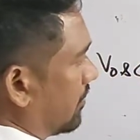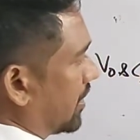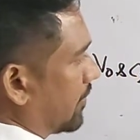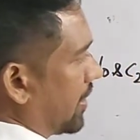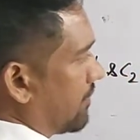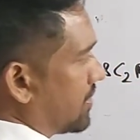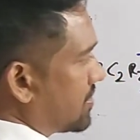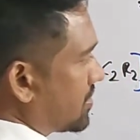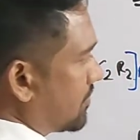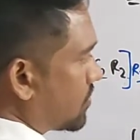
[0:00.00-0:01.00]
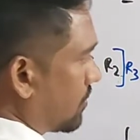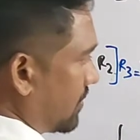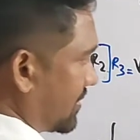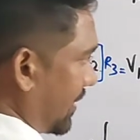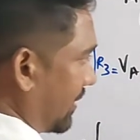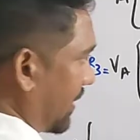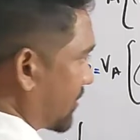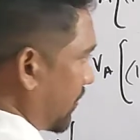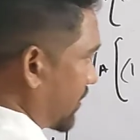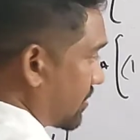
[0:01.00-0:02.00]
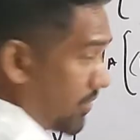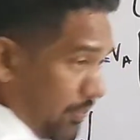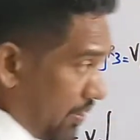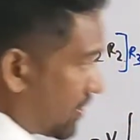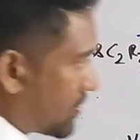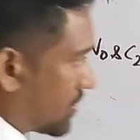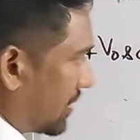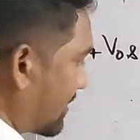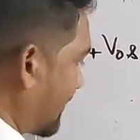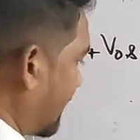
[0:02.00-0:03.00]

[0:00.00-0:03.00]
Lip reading: multiplied with this term, so this entire expression repeats in